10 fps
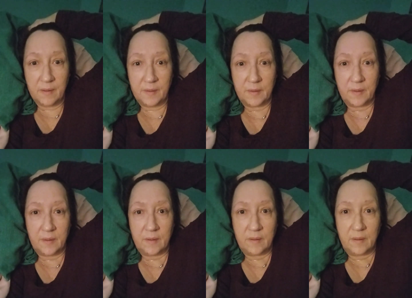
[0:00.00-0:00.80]

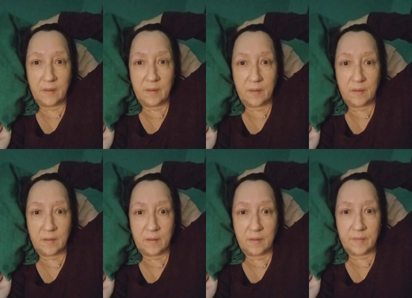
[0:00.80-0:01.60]

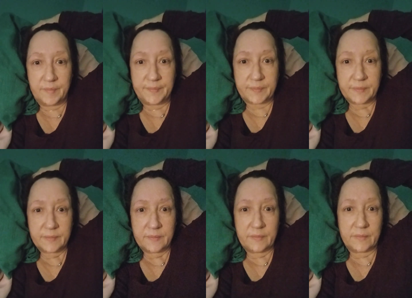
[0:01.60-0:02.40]

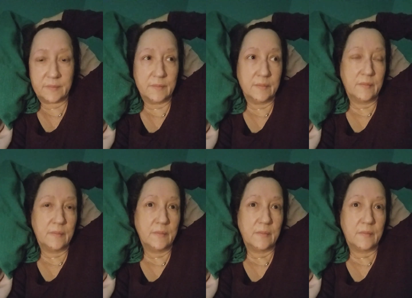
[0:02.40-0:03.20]

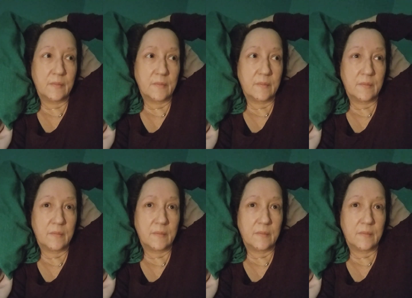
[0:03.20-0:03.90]
(silence)